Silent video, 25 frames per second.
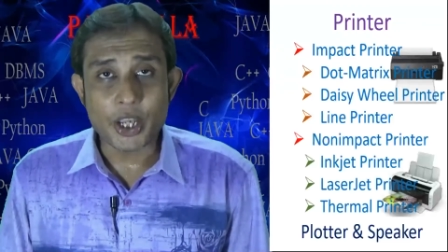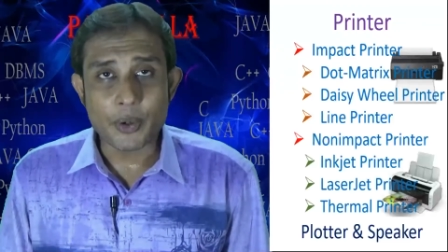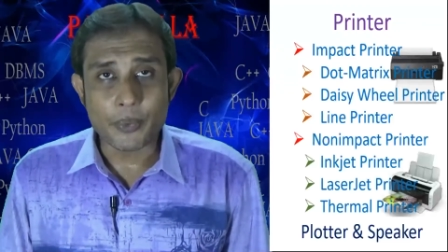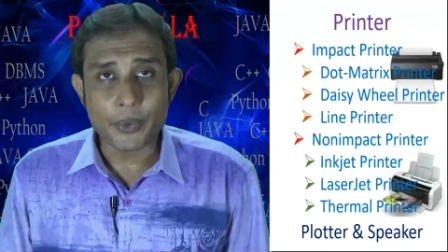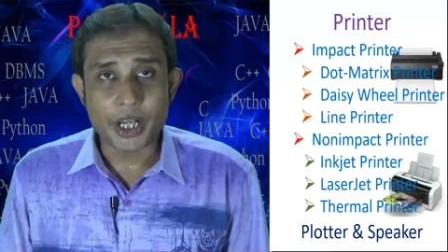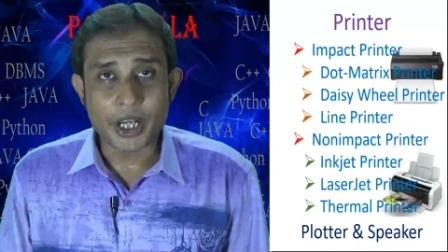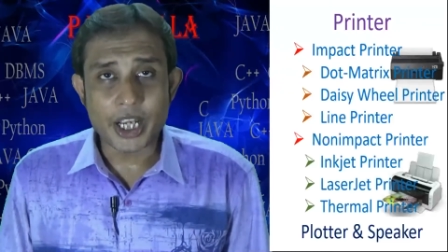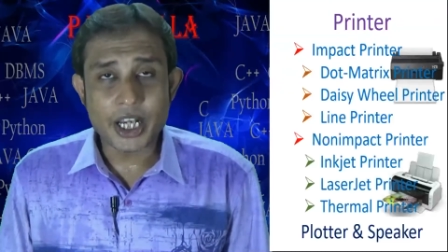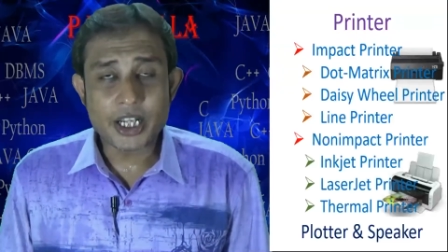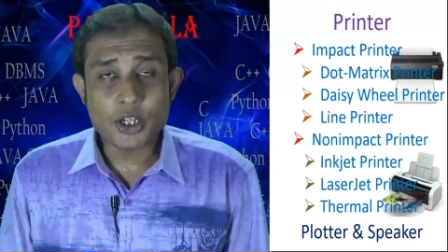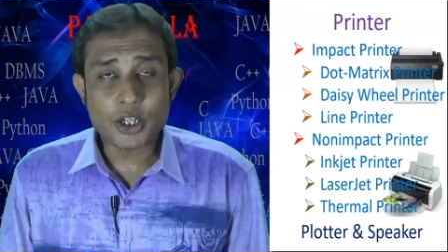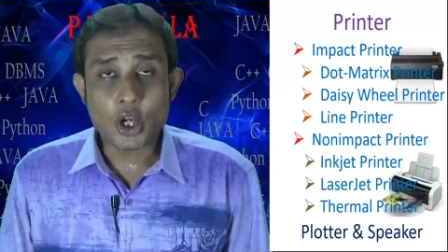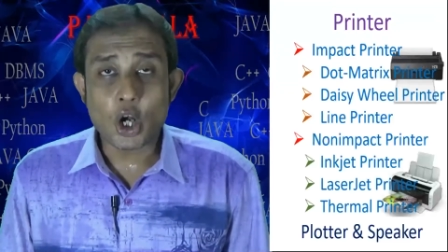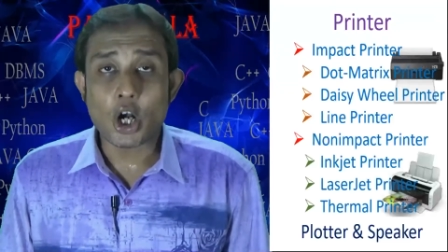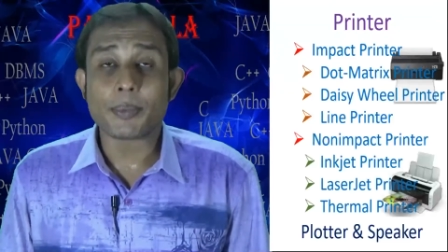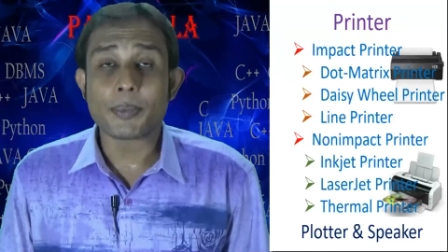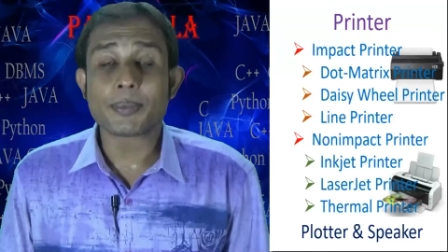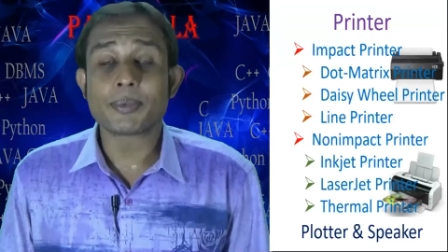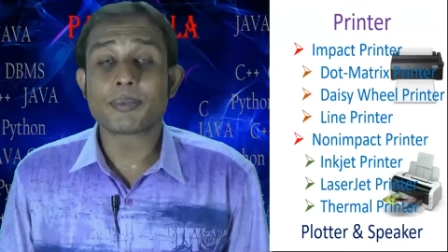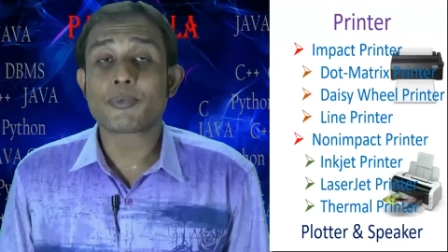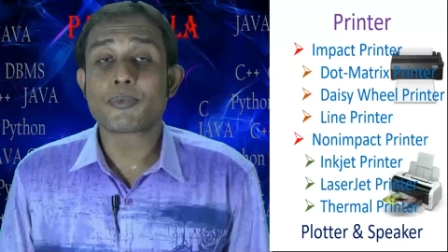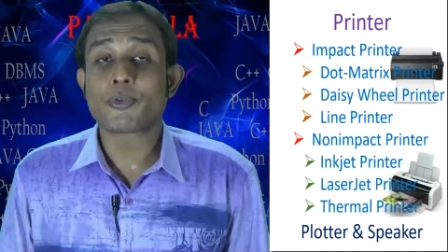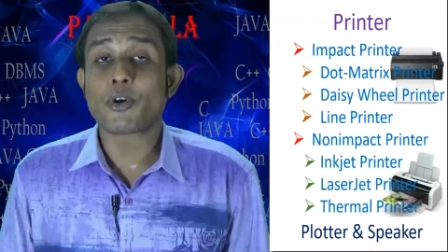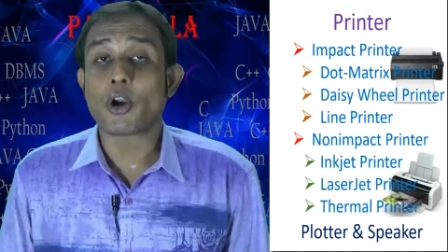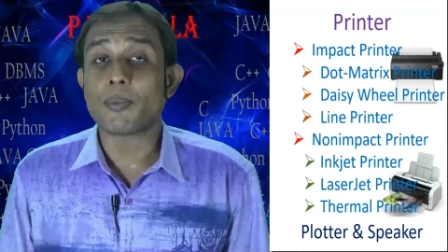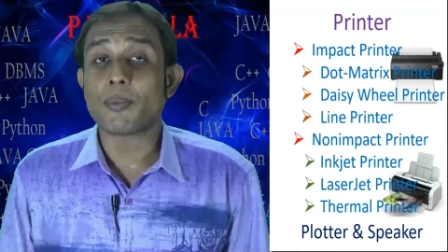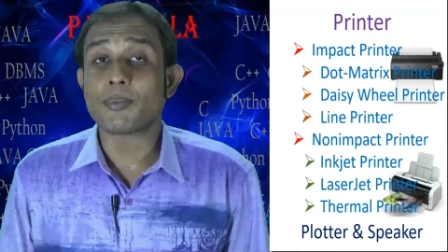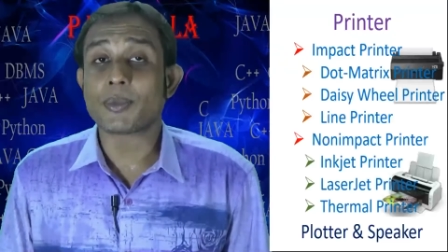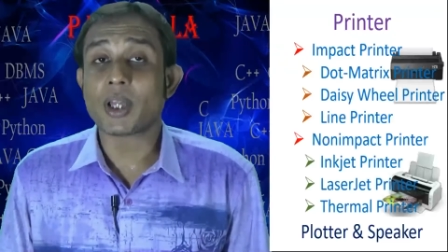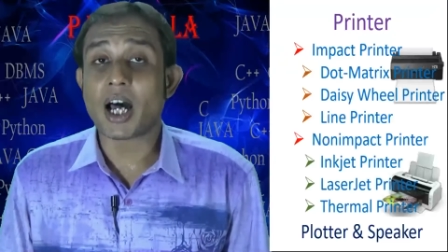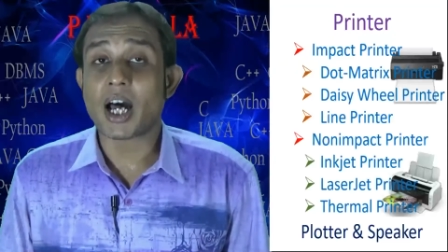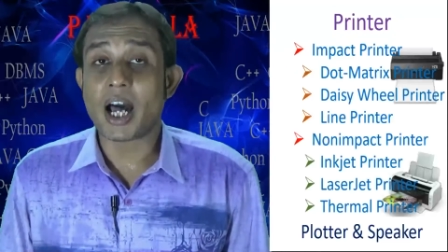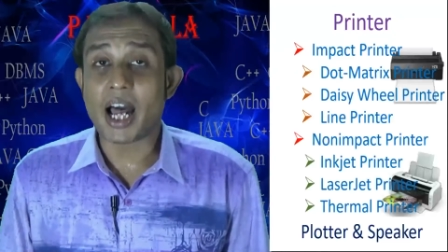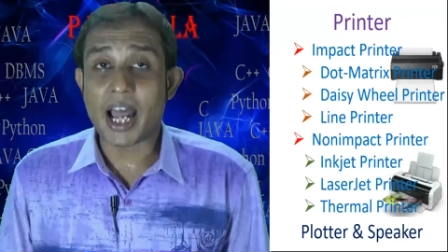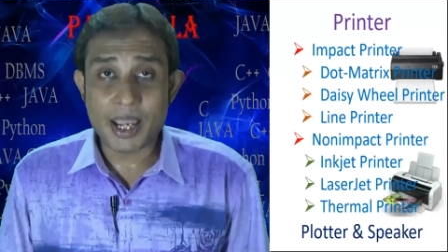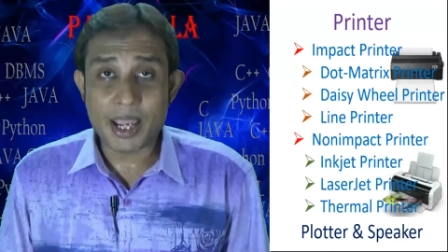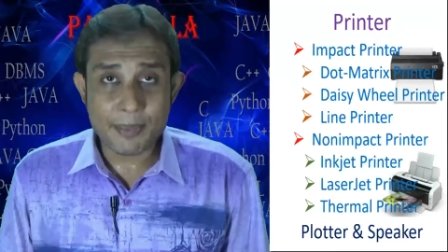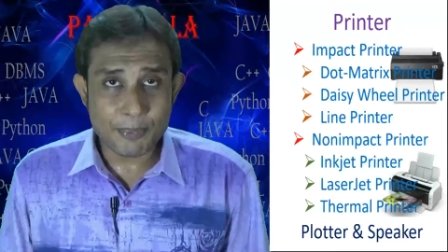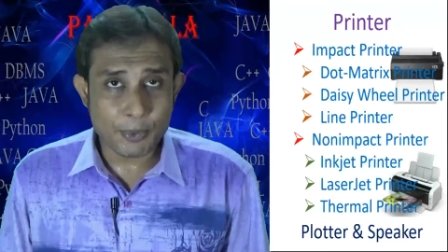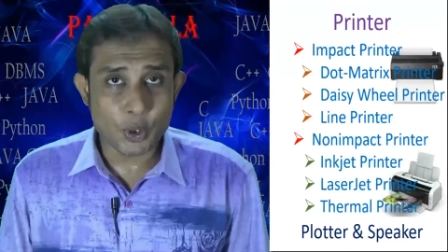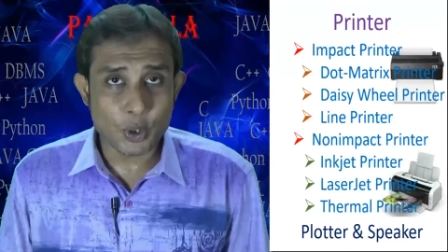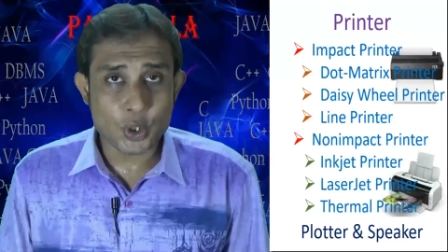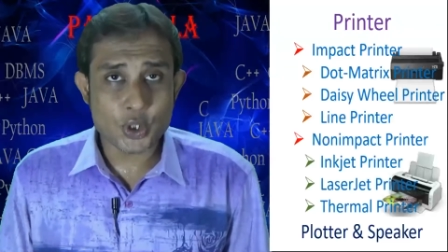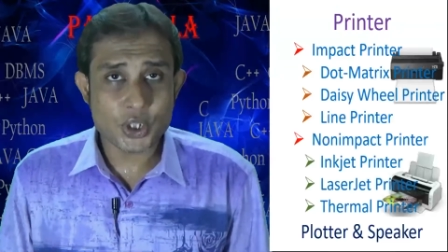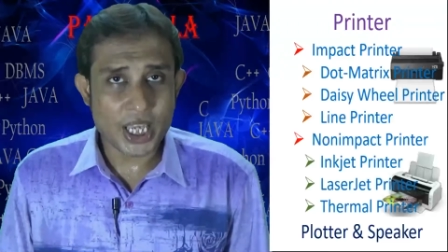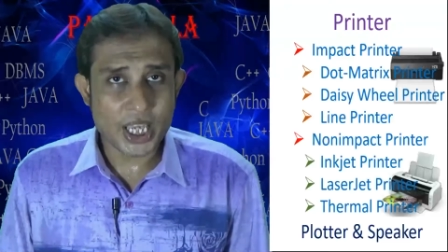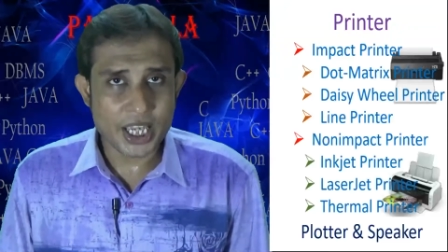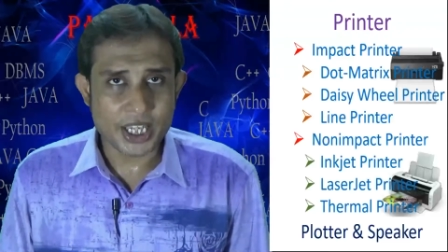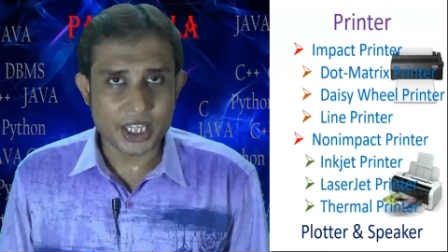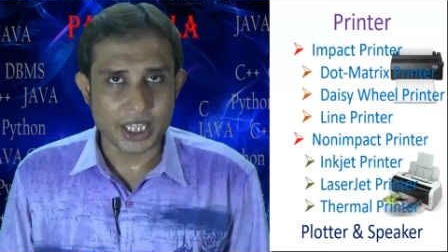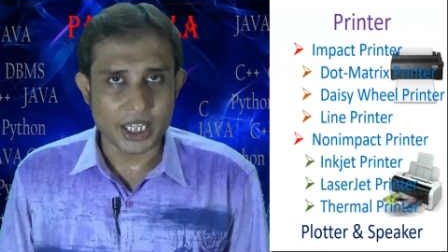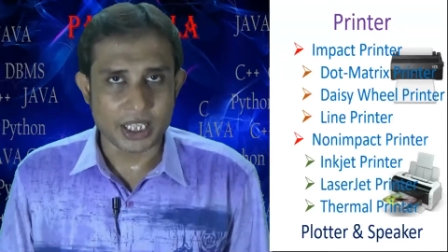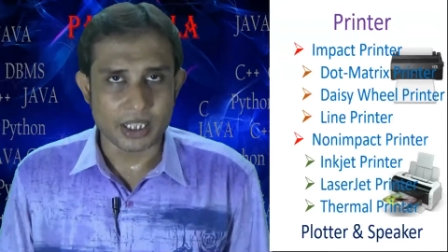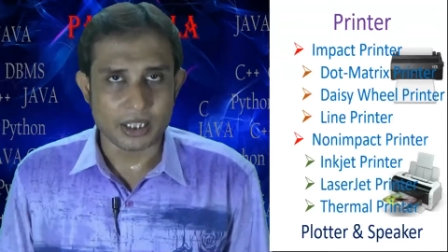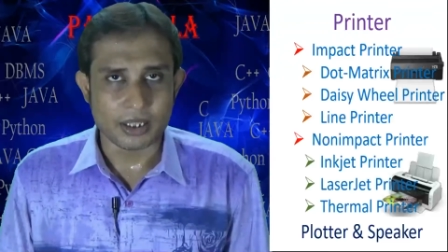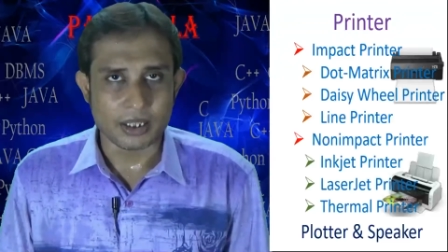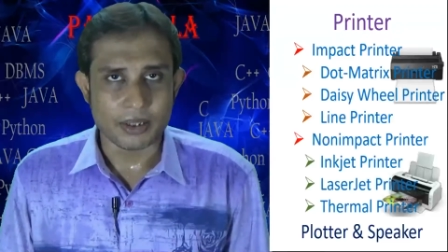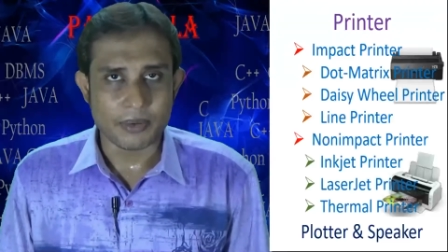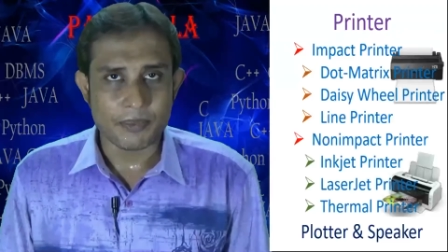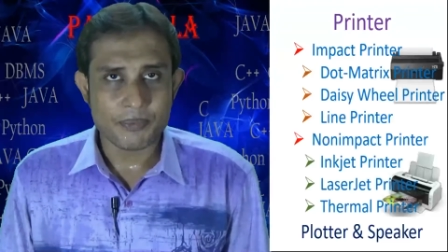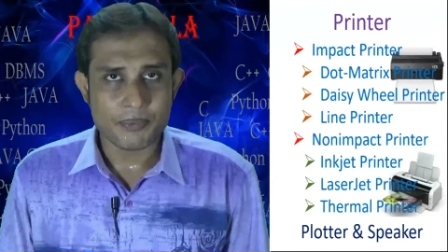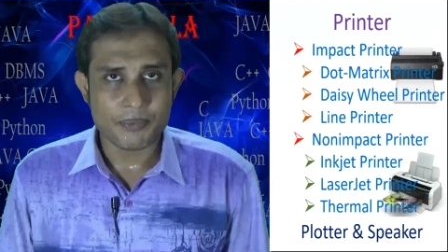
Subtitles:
unit from the IPO cycle.